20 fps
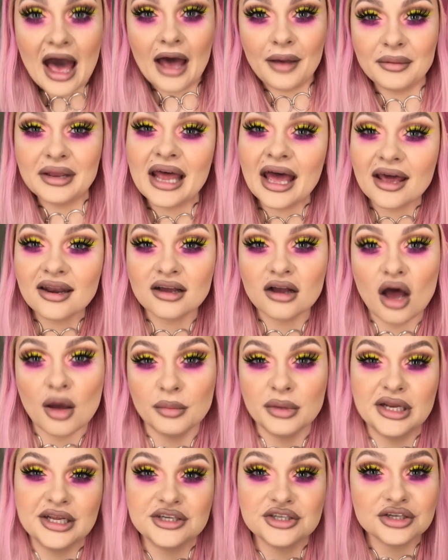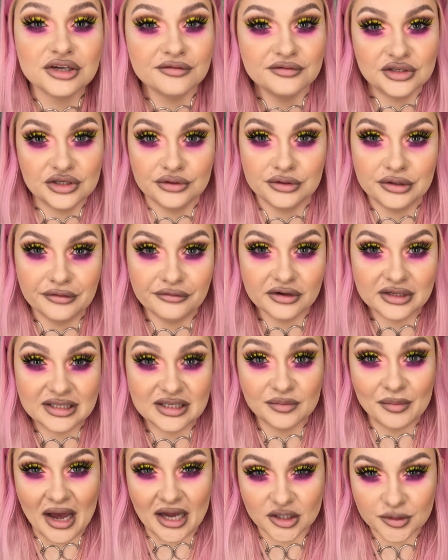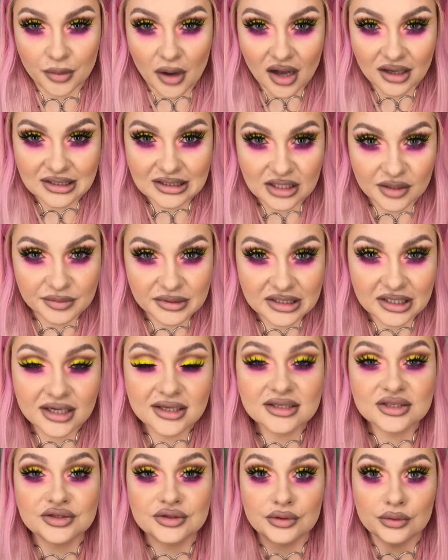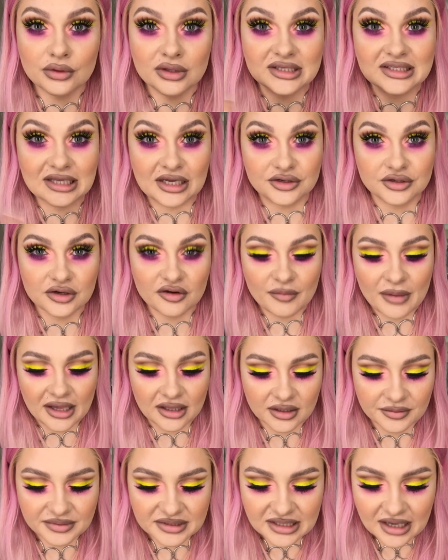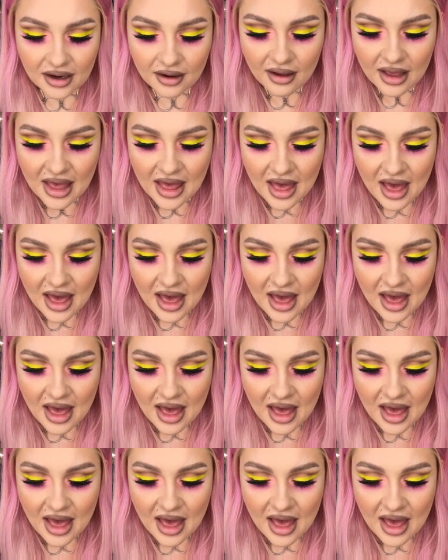I'm going to add a combination of two different Smashbox lipsticks to the center of my lips now.